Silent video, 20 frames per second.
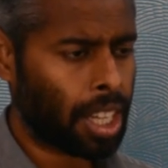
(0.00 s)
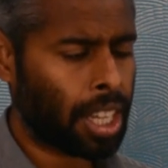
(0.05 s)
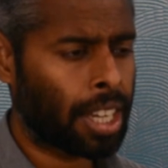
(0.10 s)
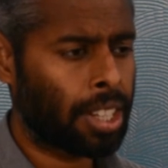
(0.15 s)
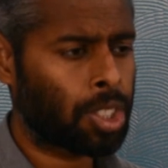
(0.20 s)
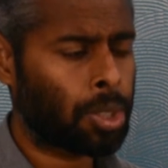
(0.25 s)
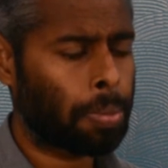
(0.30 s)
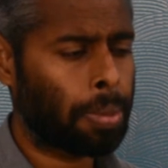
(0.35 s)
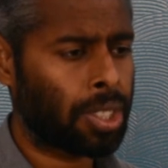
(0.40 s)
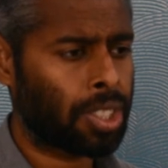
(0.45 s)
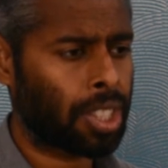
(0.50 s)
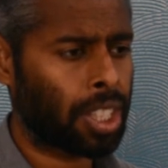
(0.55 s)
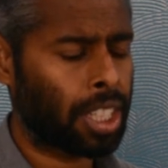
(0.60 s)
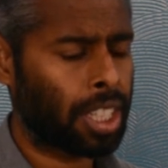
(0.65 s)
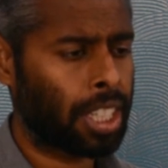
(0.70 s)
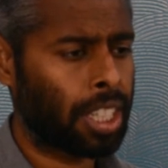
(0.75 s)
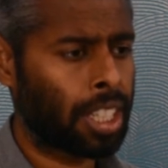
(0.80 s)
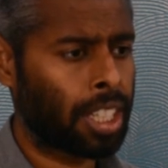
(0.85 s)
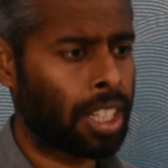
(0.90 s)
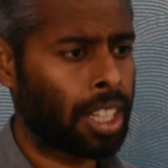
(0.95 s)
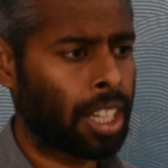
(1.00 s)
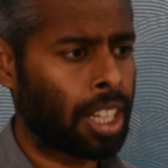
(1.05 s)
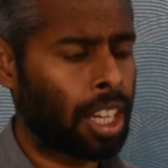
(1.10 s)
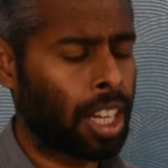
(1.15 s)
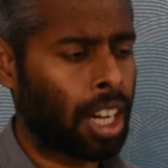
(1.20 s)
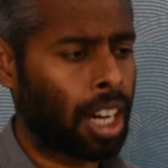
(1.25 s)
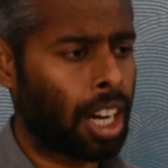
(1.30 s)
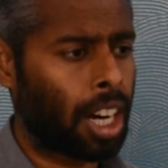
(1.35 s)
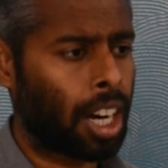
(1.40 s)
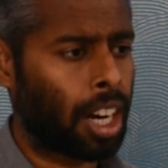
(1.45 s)
especially
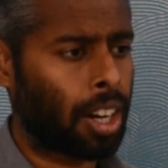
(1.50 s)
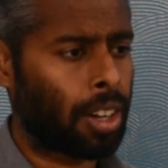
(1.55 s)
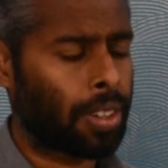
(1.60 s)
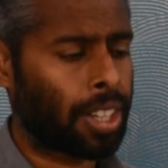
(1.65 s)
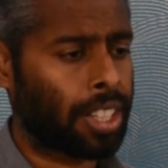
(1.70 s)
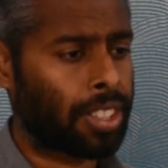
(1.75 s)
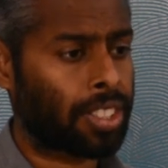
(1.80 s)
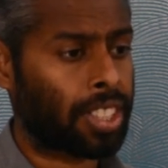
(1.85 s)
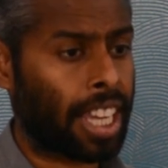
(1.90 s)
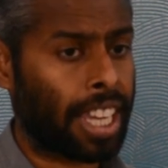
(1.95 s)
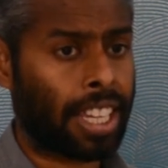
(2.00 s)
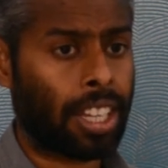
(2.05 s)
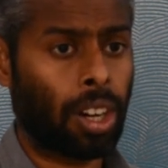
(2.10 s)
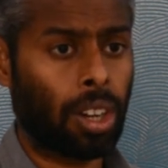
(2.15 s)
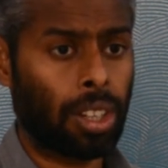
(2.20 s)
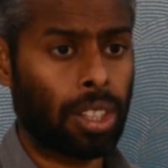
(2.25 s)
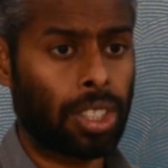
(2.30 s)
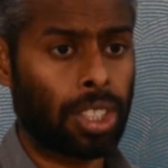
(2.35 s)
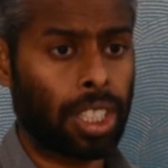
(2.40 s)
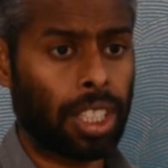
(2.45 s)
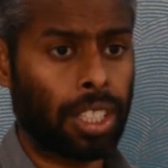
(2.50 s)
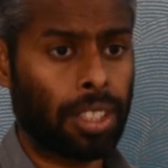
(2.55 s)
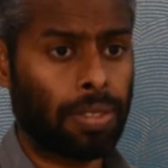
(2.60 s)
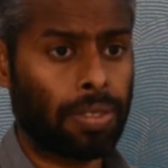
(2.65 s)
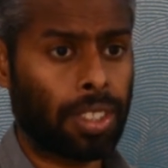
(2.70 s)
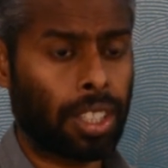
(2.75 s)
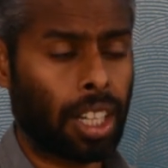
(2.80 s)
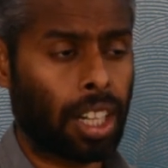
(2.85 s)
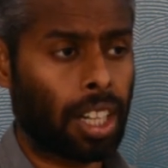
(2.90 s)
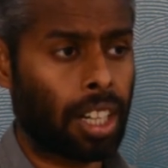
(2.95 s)
uh, in psychology,
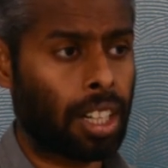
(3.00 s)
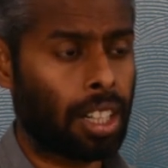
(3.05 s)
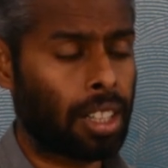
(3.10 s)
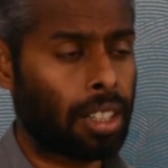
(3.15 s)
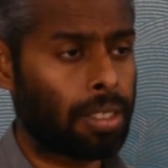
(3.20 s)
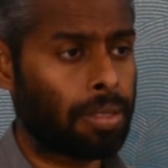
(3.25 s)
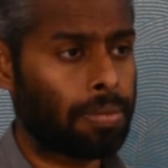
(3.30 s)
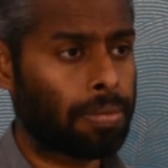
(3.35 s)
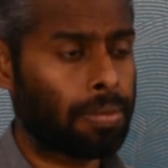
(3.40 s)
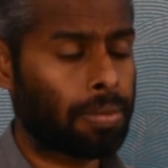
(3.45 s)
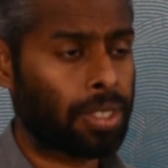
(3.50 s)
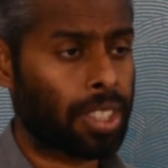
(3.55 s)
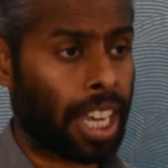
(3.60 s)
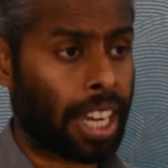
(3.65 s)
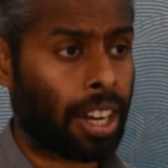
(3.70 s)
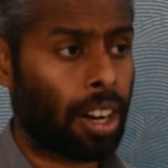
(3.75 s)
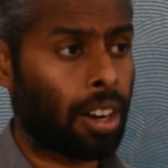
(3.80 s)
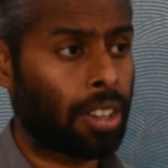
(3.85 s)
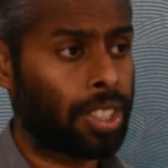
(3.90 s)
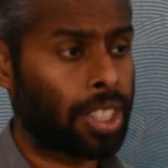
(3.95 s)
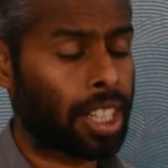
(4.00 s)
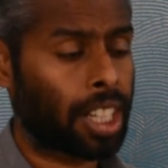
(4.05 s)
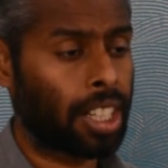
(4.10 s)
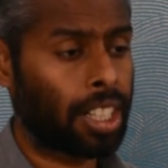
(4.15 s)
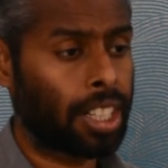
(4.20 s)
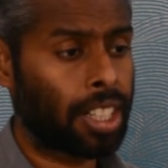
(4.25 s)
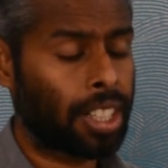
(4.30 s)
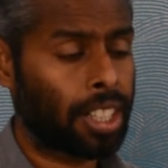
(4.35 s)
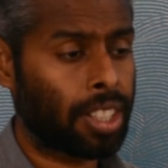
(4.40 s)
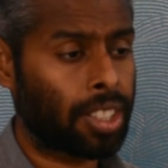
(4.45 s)
uh, psychological
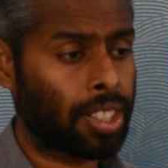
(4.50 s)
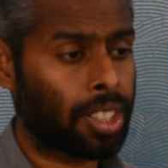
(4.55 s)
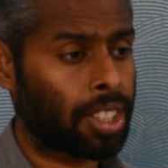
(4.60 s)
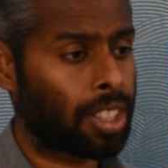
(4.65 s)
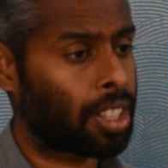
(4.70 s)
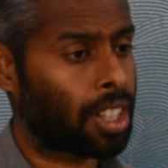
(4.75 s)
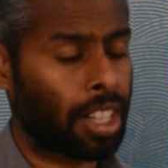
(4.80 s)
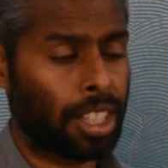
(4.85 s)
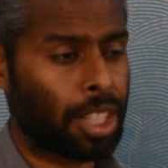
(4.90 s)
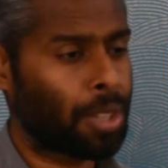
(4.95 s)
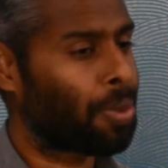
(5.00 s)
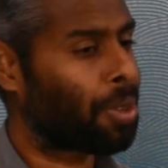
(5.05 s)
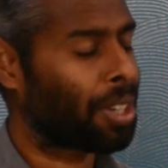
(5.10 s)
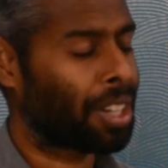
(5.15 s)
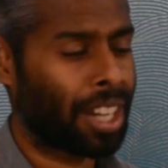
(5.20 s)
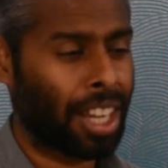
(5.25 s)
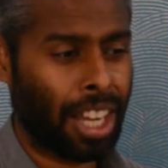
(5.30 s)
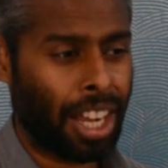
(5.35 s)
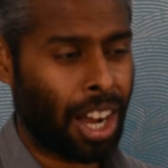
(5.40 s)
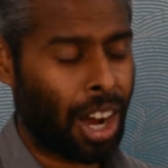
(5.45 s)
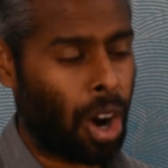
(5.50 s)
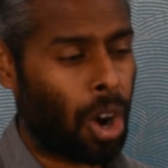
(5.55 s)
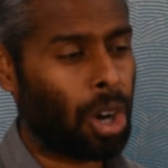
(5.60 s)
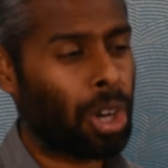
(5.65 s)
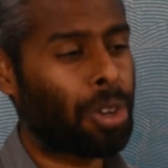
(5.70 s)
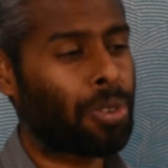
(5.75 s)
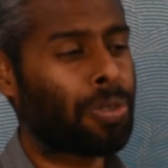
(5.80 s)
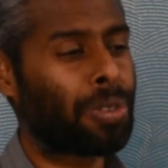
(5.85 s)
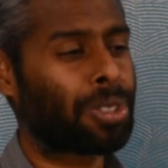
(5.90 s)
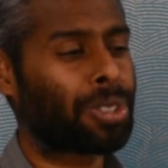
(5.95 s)
literature, and even
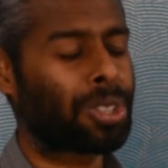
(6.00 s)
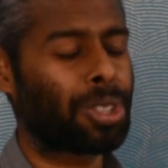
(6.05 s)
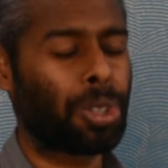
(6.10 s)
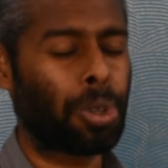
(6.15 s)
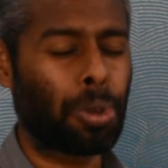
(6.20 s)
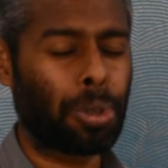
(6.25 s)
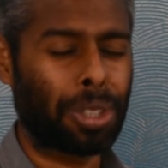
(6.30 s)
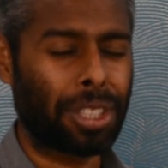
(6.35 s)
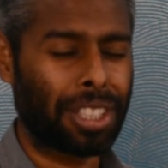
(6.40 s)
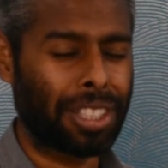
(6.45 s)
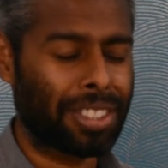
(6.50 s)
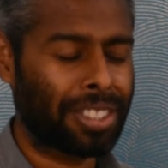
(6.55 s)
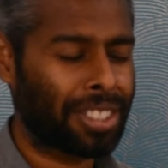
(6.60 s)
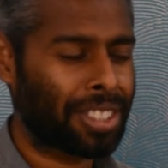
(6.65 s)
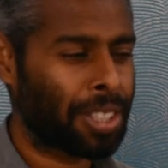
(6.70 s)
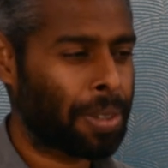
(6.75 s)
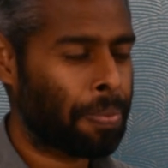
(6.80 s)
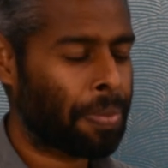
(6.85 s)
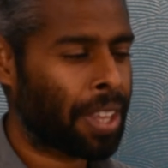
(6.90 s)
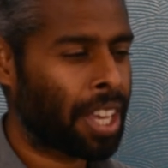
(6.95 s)
all of us know this.